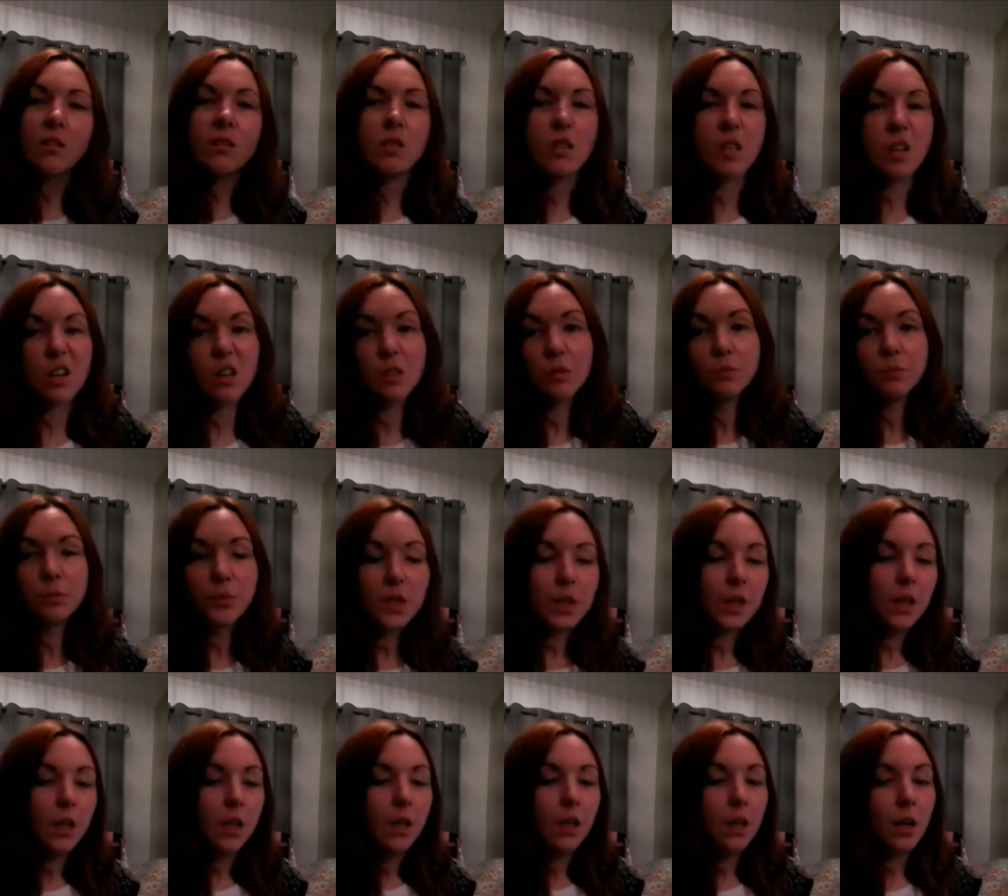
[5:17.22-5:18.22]
So
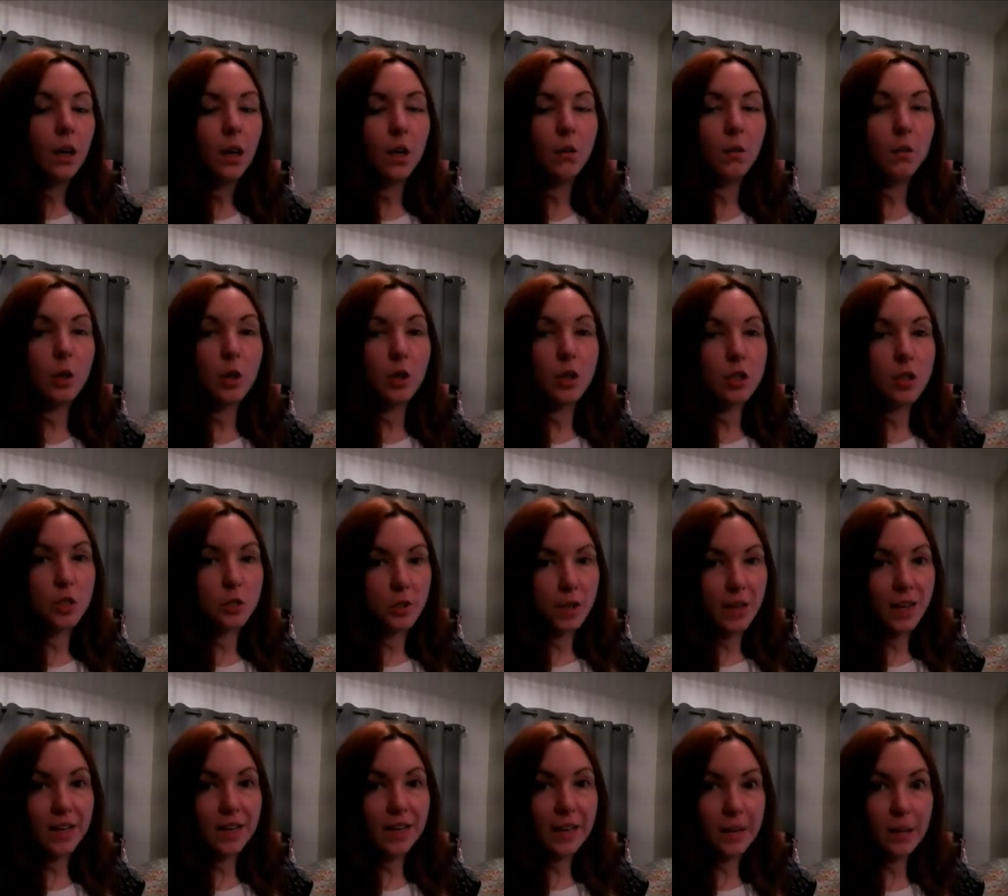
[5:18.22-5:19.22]
I'm not going to do
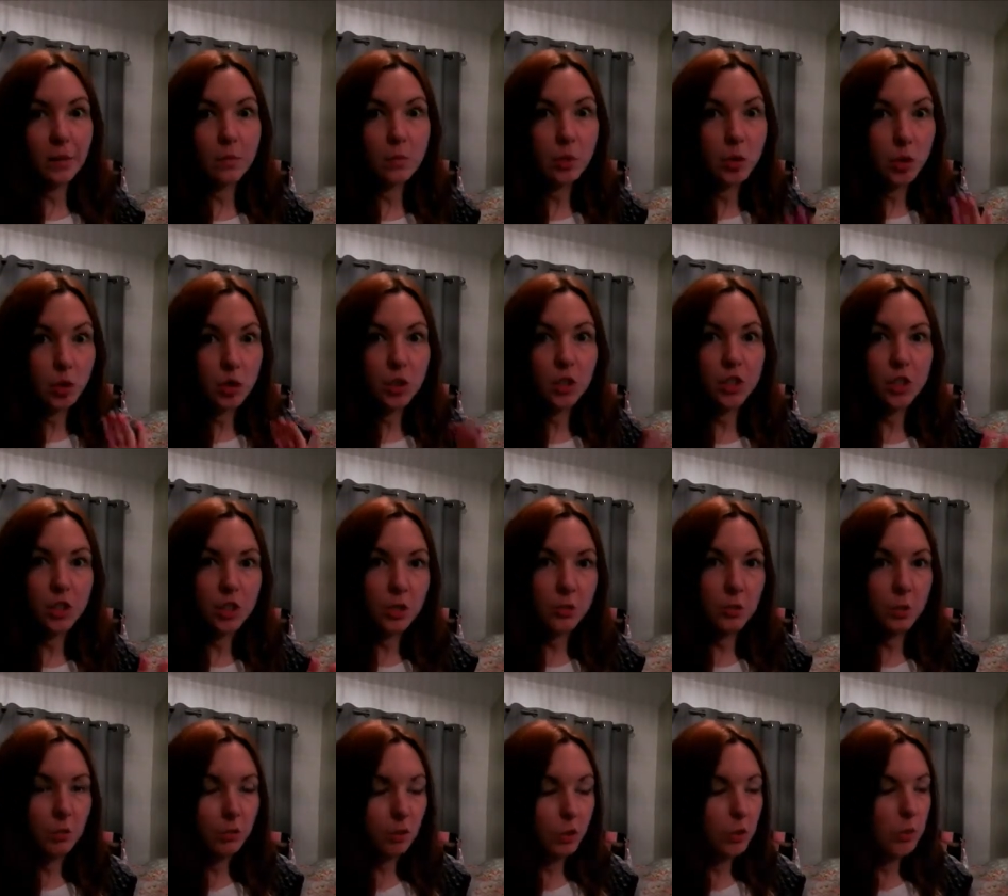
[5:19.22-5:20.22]
that again. I'm just going to do
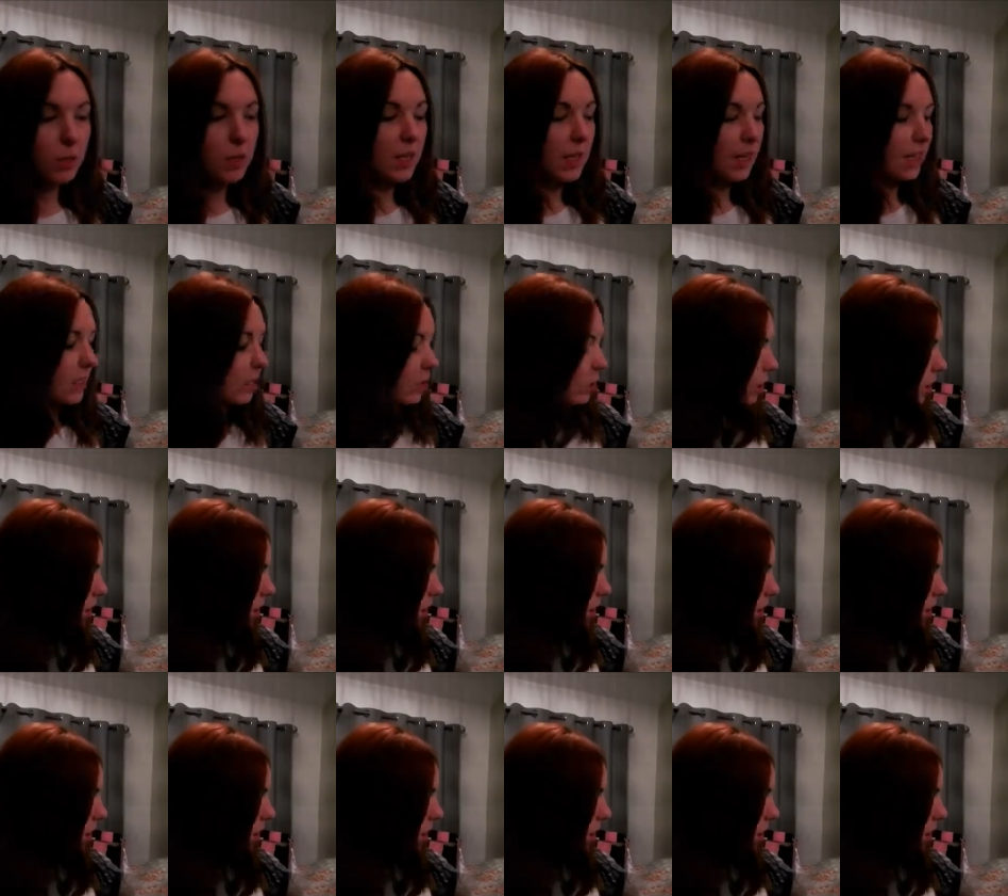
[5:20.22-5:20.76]
my roots next